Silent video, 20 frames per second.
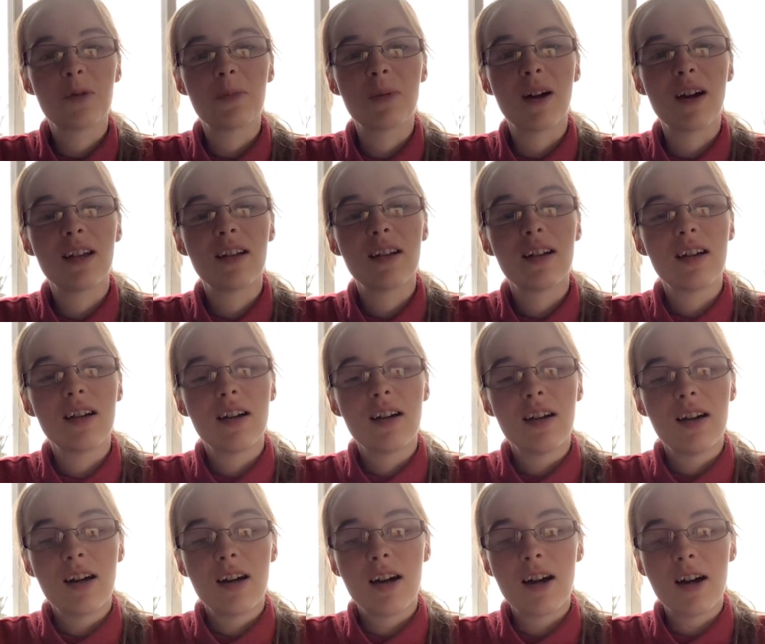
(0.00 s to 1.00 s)
But
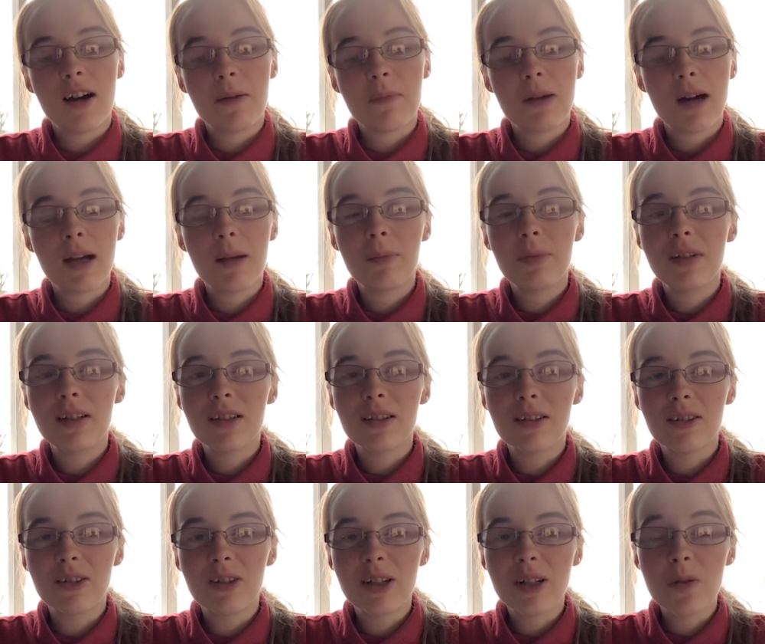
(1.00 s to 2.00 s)
I'm still
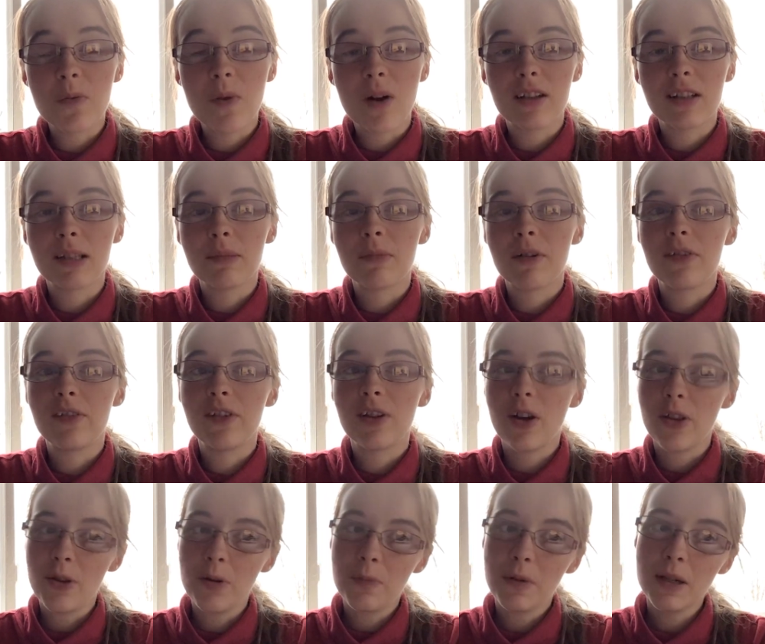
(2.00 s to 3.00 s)
learning what some of the
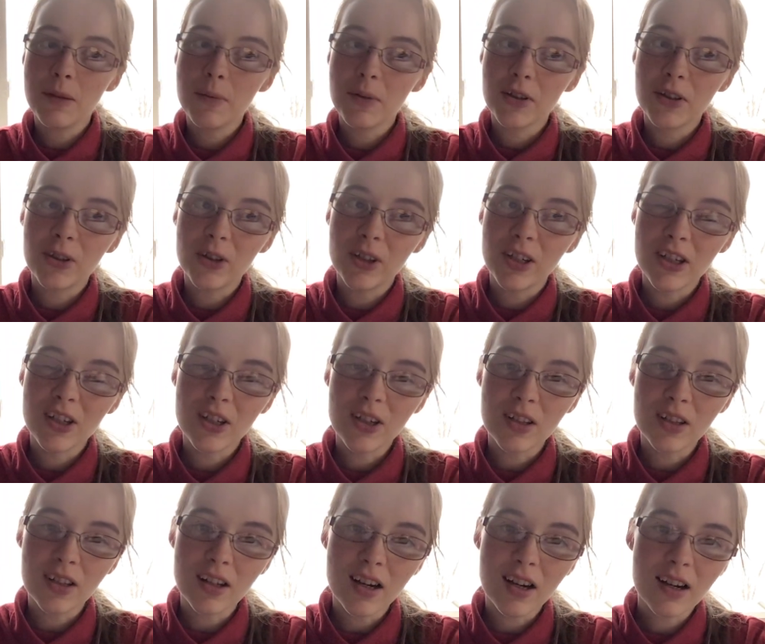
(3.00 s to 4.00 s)
other people's traditions
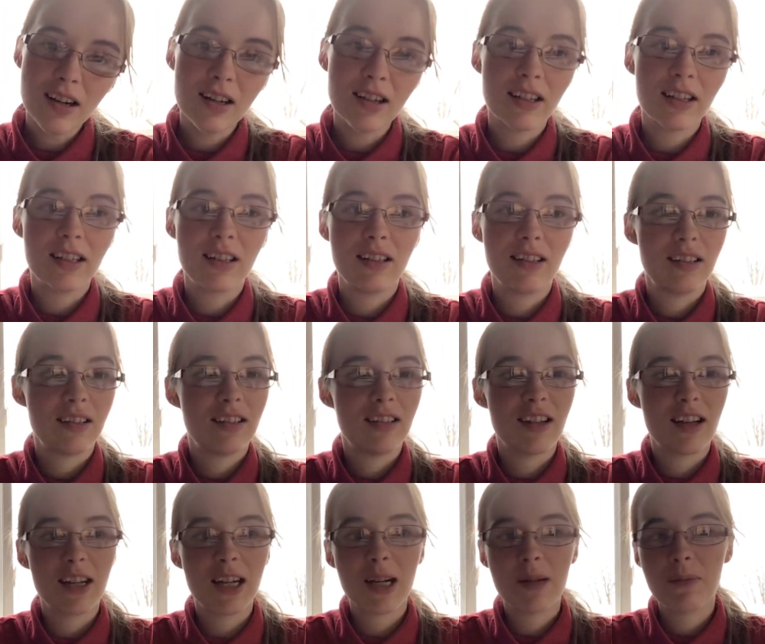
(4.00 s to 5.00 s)
are, like
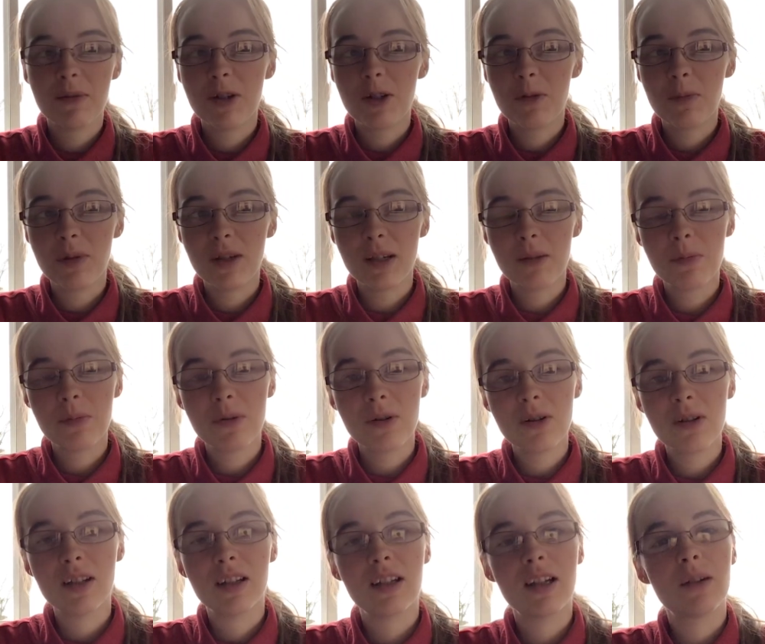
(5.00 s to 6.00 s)
non-Amish people,
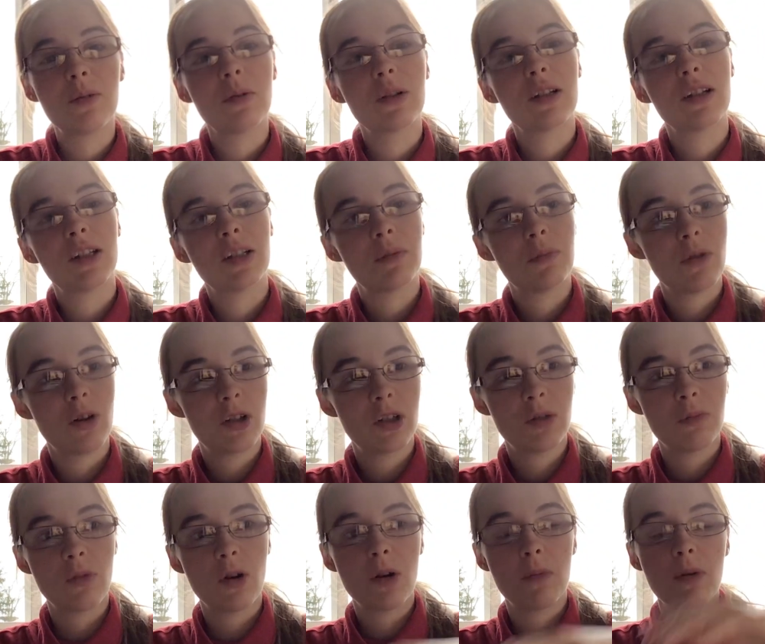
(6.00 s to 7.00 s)
and I realize it's much
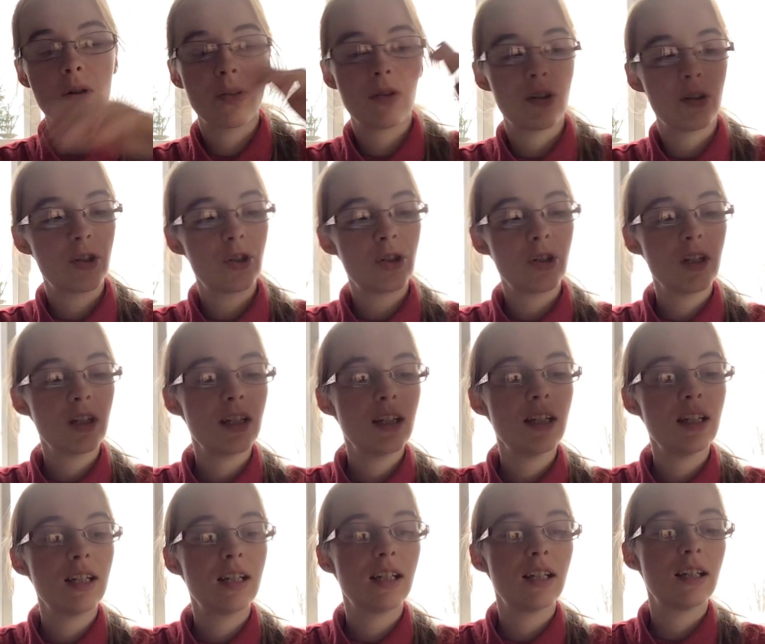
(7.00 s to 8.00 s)
more about the
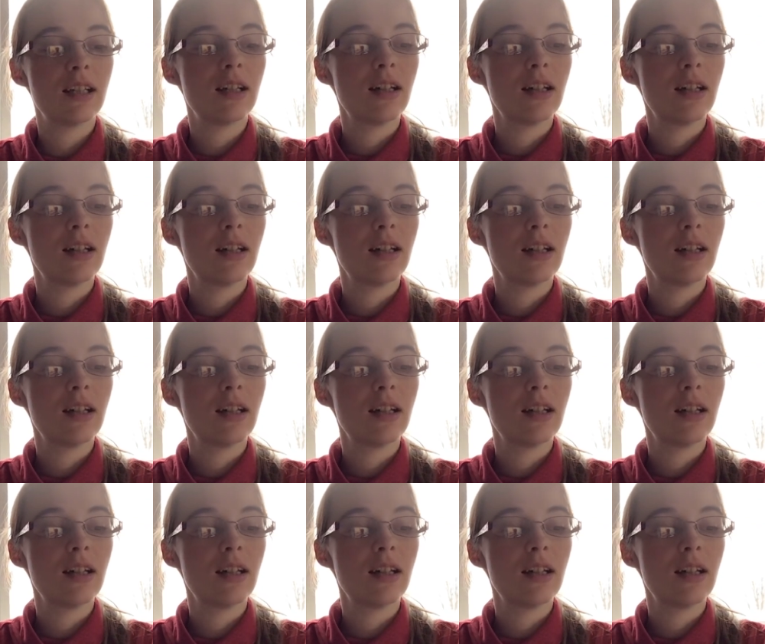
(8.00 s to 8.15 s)
tree and,